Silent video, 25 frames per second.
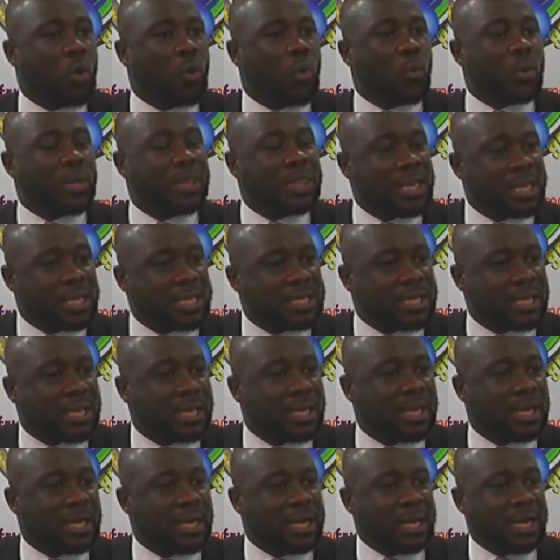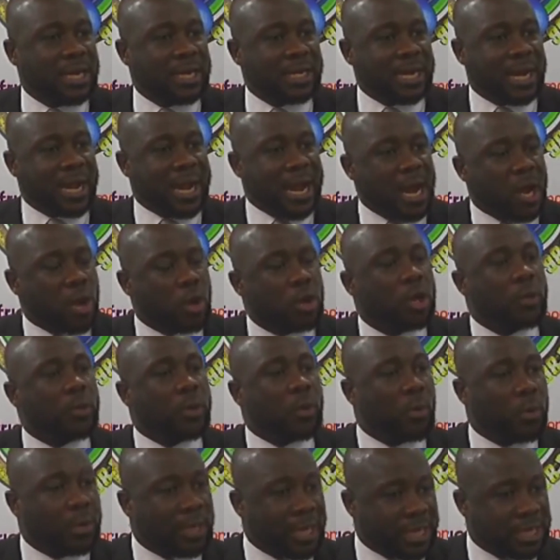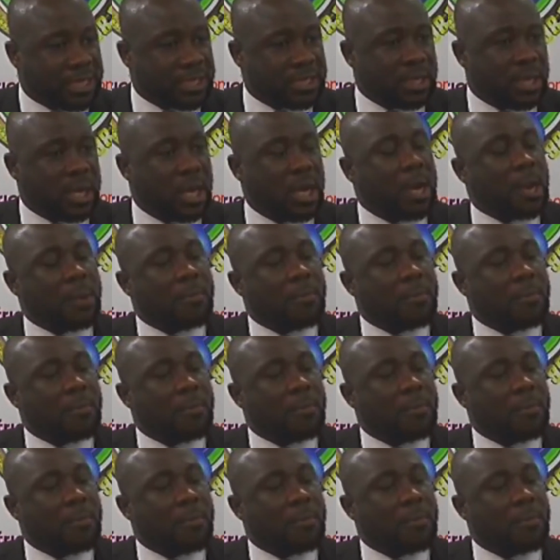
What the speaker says: we think say now accolade we go get.